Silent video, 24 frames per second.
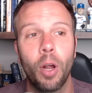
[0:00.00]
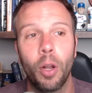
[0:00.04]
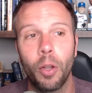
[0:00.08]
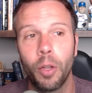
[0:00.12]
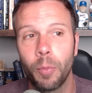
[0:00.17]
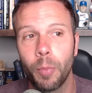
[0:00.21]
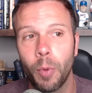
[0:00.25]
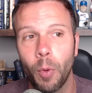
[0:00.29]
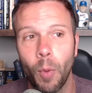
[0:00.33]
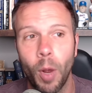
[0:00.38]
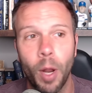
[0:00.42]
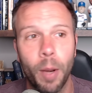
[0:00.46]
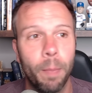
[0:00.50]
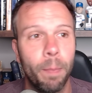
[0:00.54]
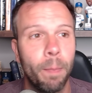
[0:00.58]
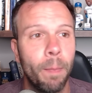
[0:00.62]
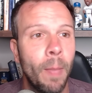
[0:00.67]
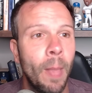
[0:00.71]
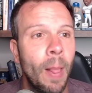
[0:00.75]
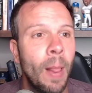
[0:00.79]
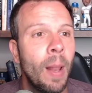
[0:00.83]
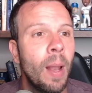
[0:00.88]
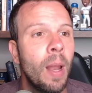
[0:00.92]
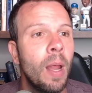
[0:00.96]
Number one,
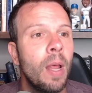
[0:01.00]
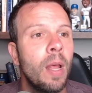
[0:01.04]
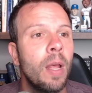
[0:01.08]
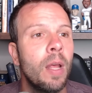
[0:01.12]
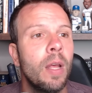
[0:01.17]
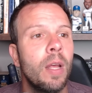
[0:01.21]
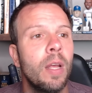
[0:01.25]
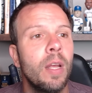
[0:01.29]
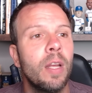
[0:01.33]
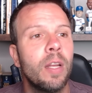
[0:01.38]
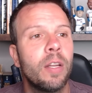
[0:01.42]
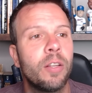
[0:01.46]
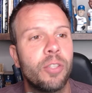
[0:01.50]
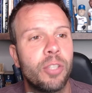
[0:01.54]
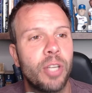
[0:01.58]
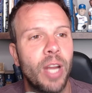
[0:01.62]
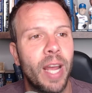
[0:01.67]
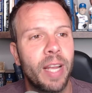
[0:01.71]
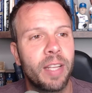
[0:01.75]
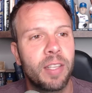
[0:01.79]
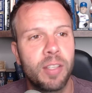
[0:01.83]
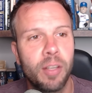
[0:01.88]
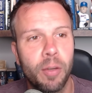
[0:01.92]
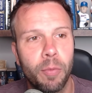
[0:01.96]

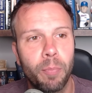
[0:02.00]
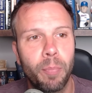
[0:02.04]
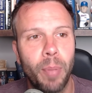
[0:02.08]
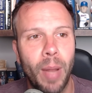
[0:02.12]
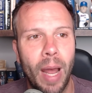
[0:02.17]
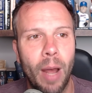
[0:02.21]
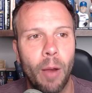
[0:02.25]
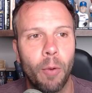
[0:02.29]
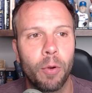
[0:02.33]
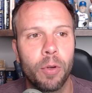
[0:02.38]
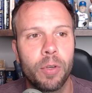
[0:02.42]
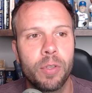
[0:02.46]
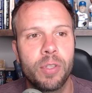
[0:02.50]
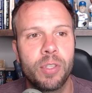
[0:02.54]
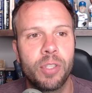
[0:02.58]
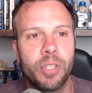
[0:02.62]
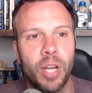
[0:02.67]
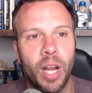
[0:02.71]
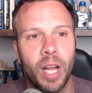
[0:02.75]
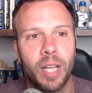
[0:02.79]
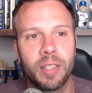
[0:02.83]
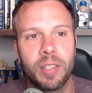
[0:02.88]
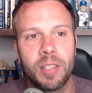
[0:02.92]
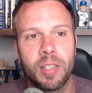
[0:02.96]
Jackson Powers
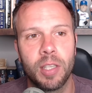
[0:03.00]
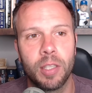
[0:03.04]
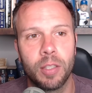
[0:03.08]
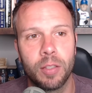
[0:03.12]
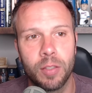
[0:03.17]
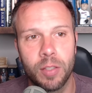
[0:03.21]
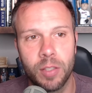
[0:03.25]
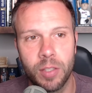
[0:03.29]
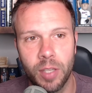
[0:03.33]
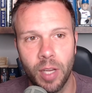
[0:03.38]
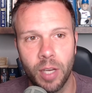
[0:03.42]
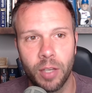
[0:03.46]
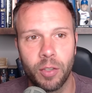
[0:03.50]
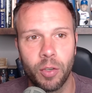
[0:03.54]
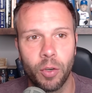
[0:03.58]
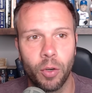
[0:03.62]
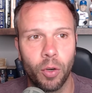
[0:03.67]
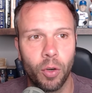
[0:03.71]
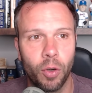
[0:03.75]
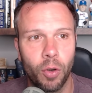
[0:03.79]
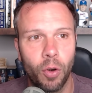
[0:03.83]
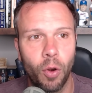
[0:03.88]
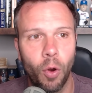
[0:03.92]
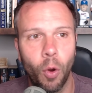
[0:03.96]
Johnson,
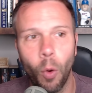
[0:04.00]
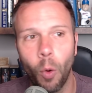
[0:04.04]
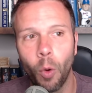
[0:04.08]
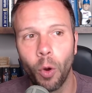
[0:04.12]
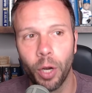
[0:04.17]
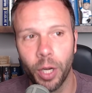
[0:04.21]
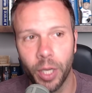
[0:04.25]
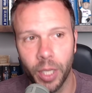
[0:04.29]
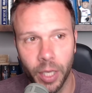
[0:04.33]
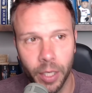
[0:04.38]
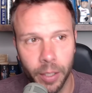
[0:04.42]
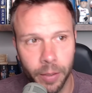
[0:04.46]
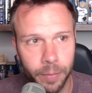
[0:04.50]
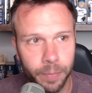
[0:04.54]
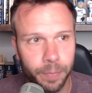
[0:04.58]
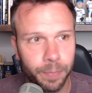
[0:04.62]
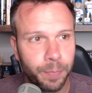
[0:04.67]
center, Oregon.